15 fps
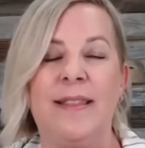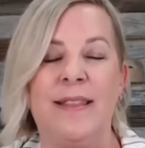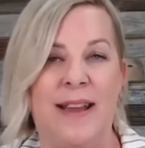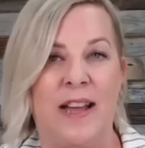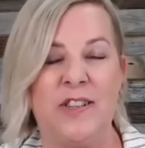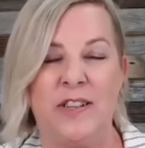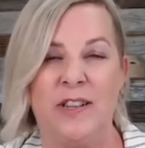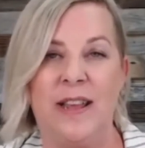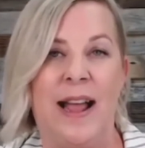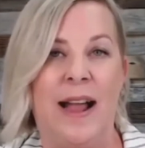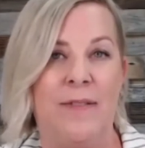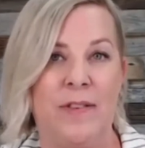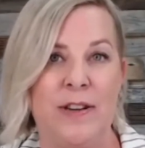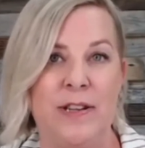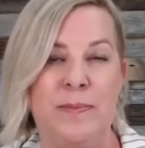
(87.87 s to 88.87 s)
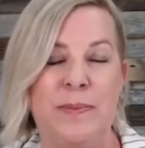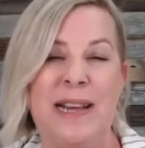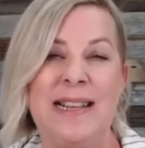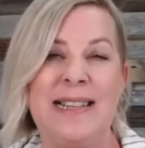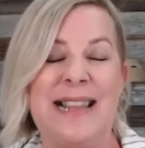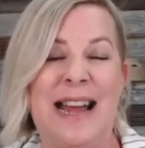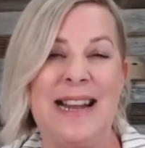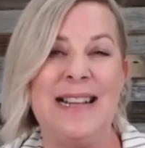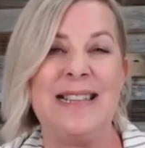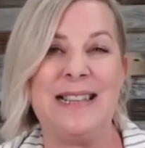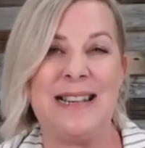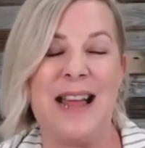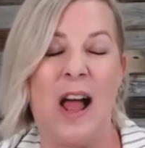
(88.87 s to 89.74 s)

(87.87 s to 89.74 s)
the national average because that is